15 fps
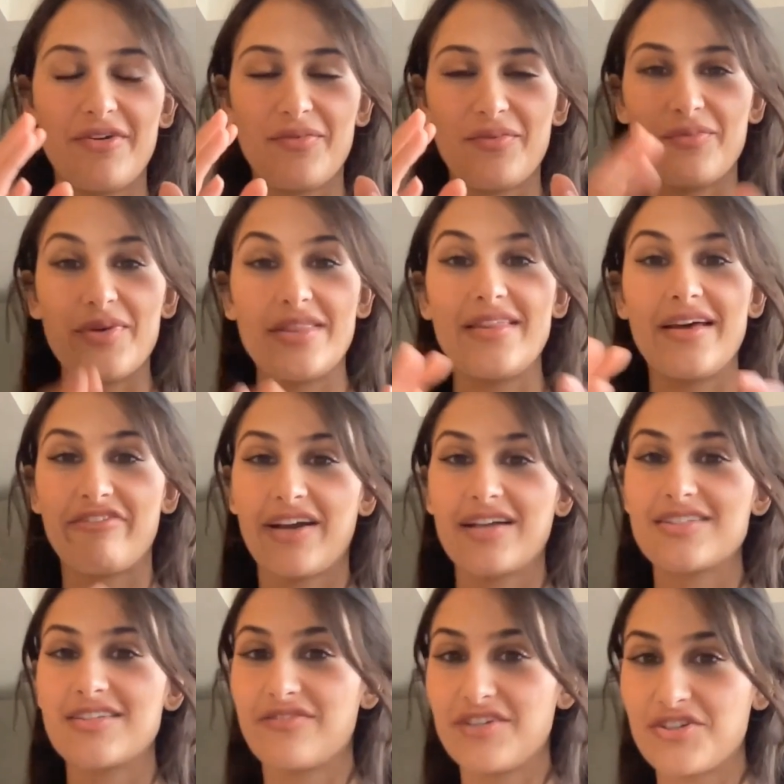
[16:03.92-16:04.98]
with the effects
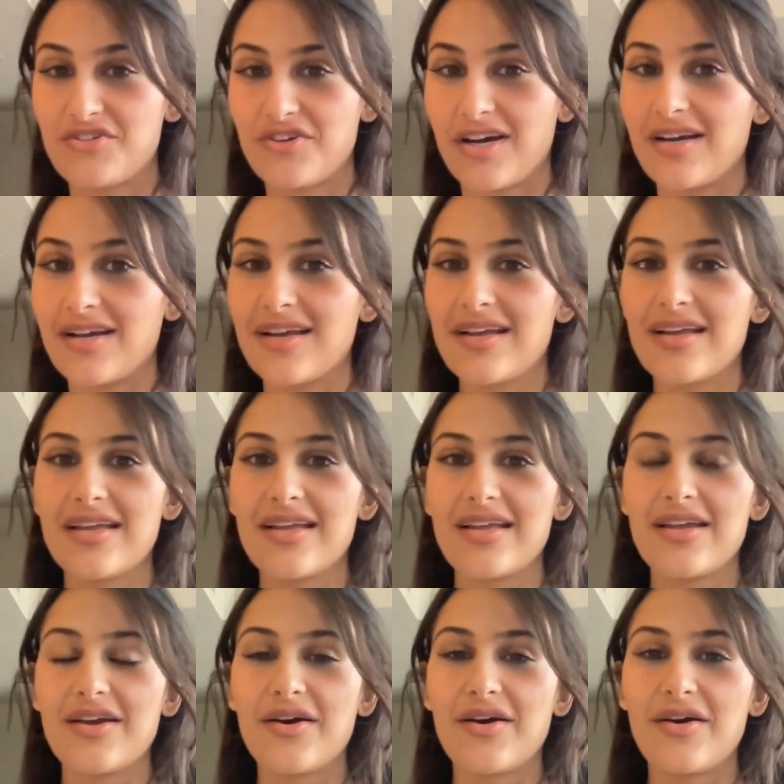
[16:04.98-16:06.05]
of the drug.
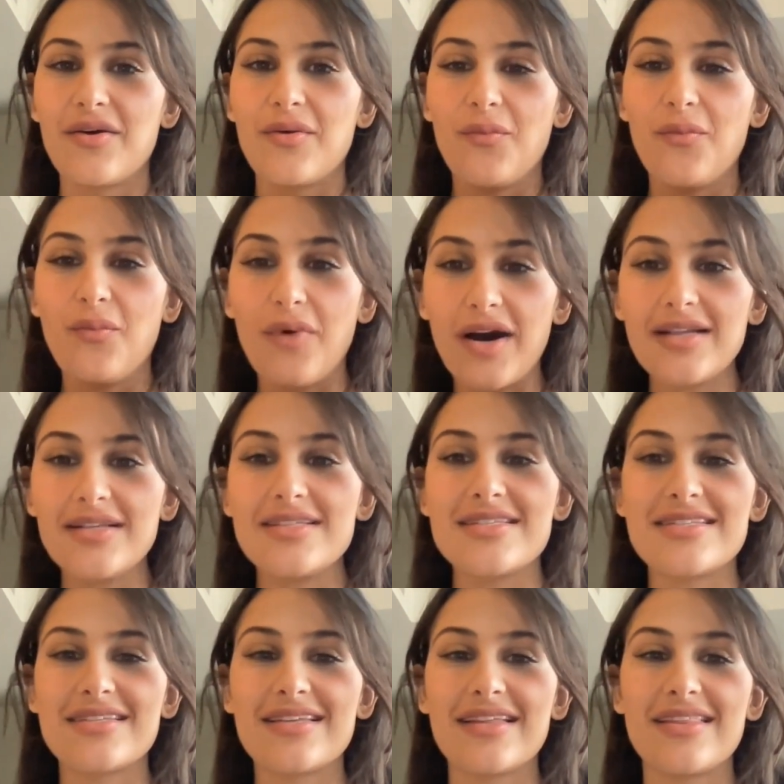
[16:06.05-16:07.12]

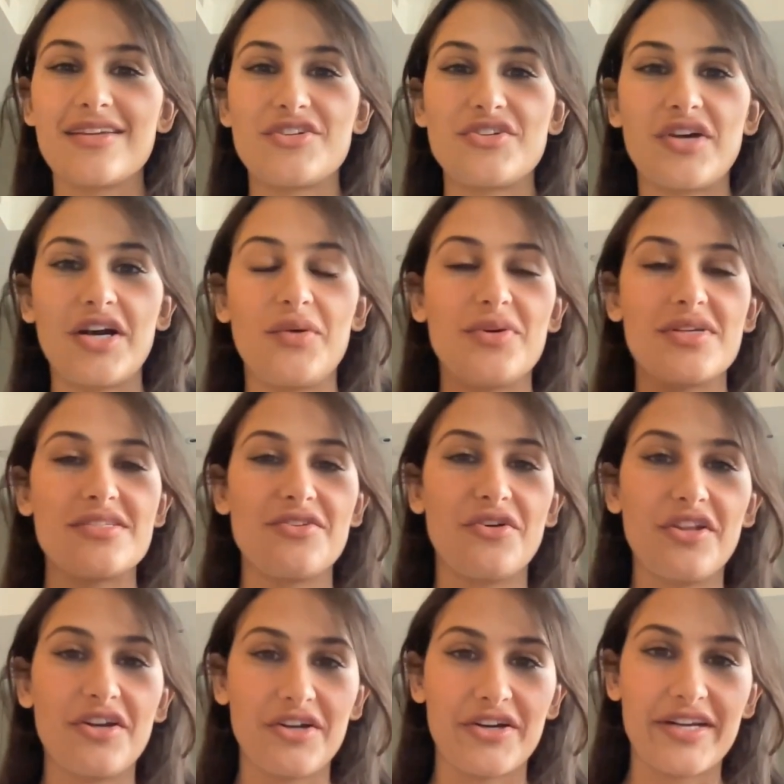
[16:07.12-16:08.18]
Once the drug was no
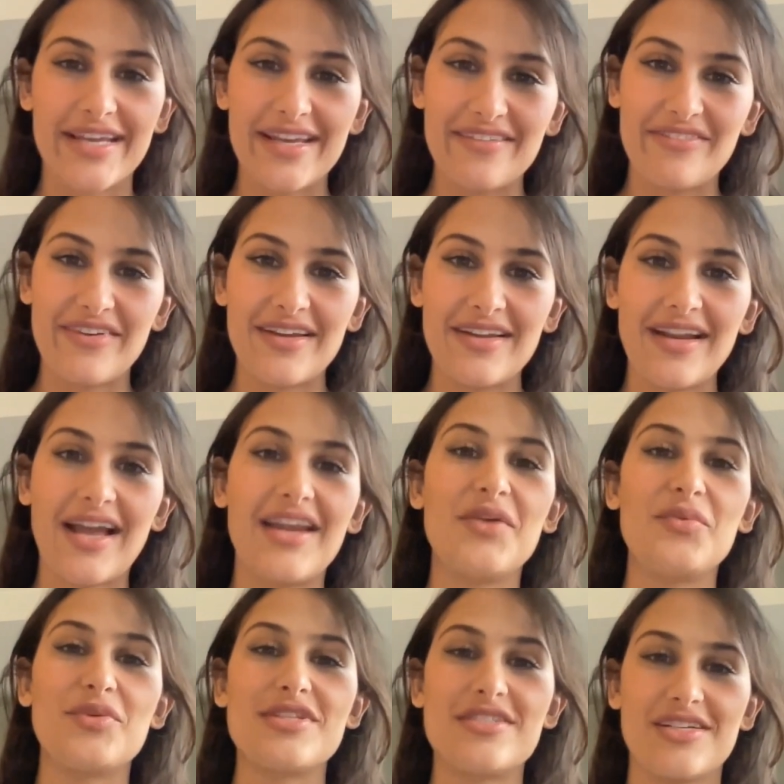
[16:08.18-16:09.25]
longer given and it
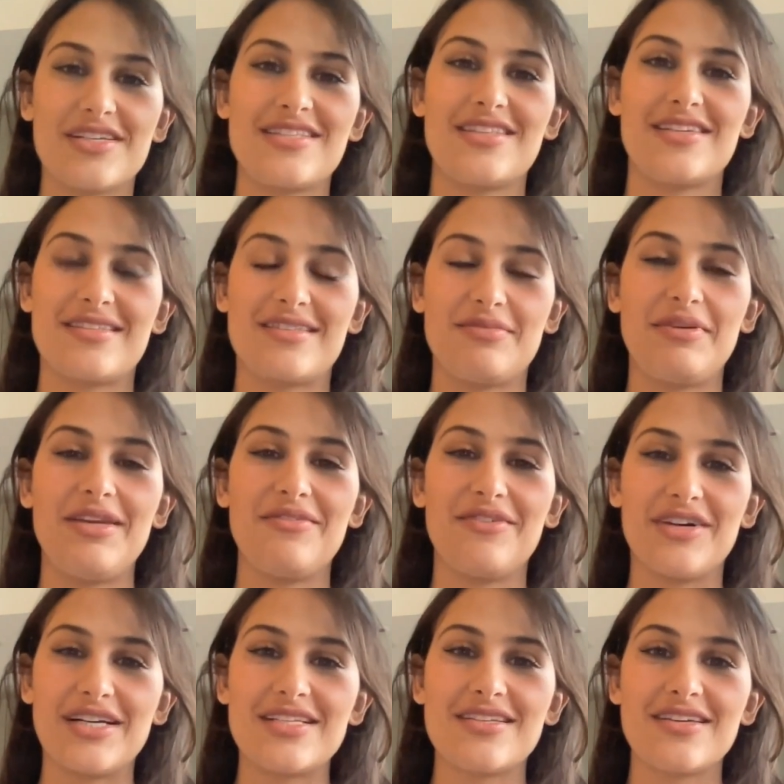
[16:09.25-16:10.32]
was just the sweet
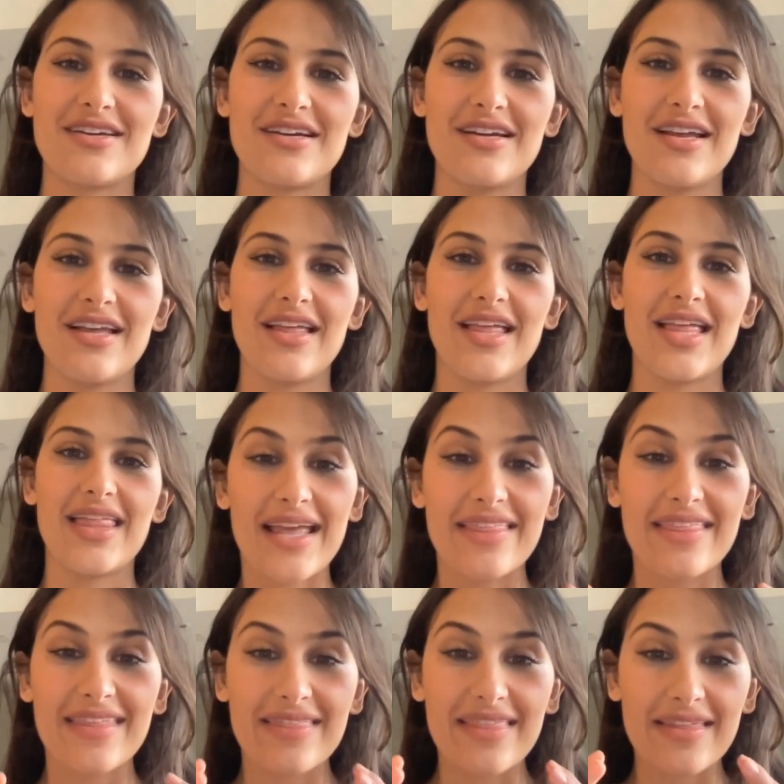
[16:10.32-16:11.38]
water,
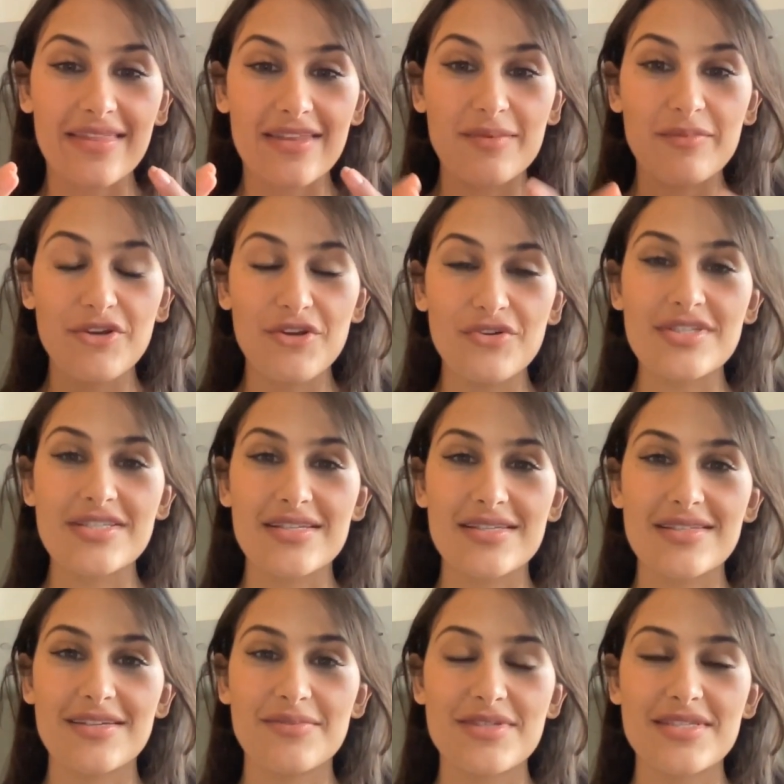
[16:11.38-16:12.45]
the immune
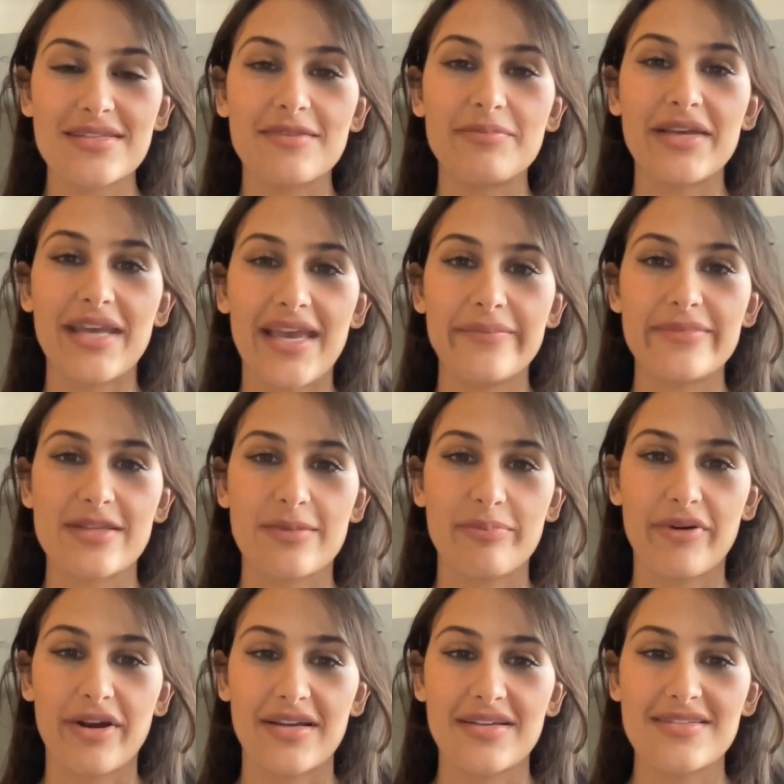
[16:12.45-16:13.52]
system still became
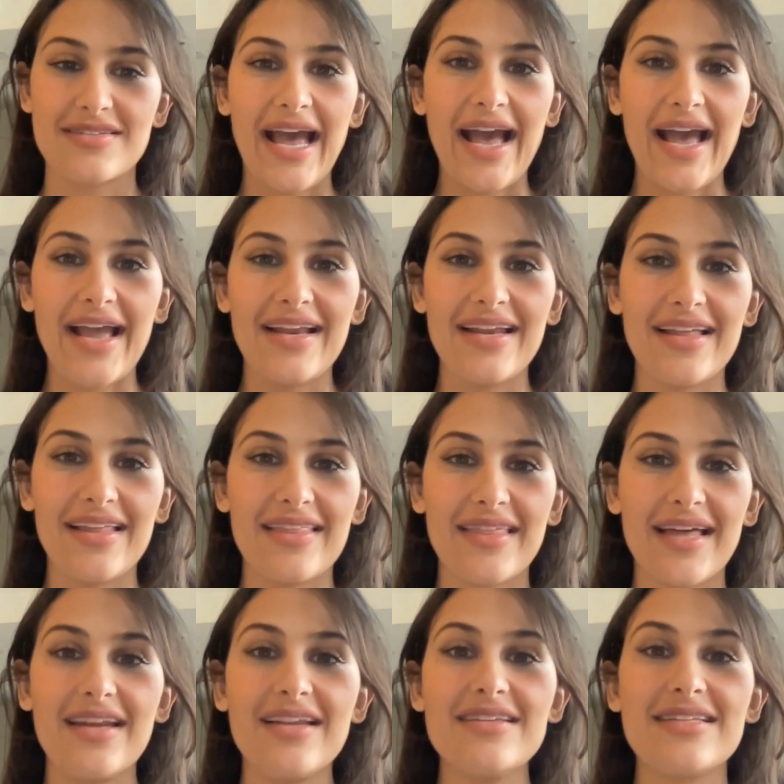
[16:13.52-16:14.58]
suppressed. And
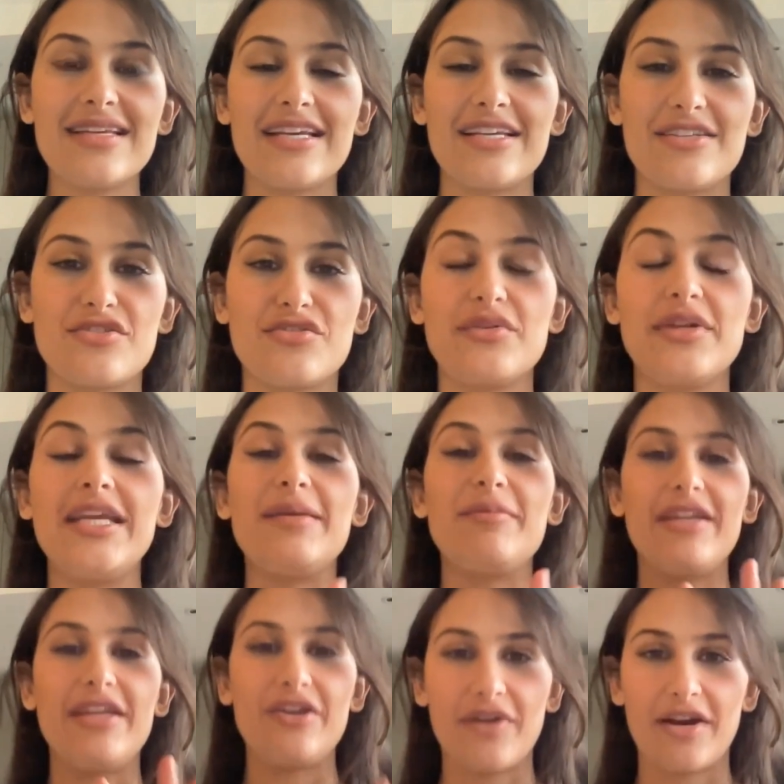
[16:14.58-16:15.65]
that is
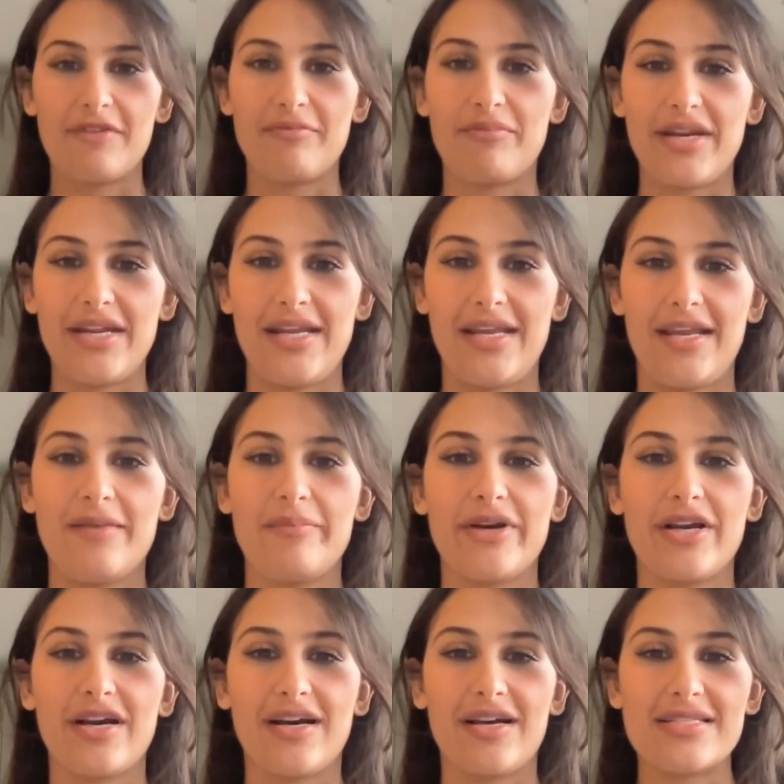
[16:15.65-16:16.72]
extremely groundbreaking
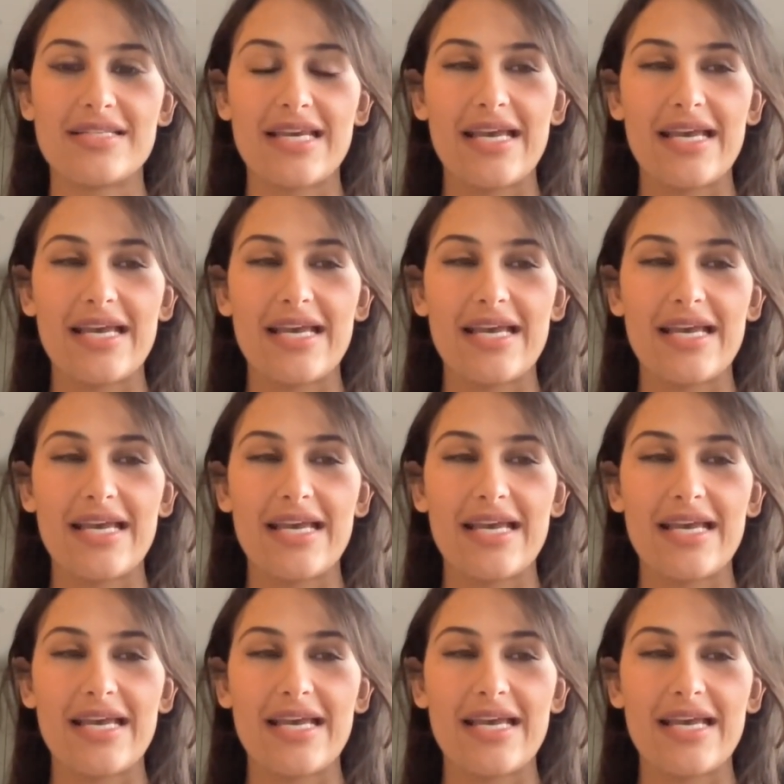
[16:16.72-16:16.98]
because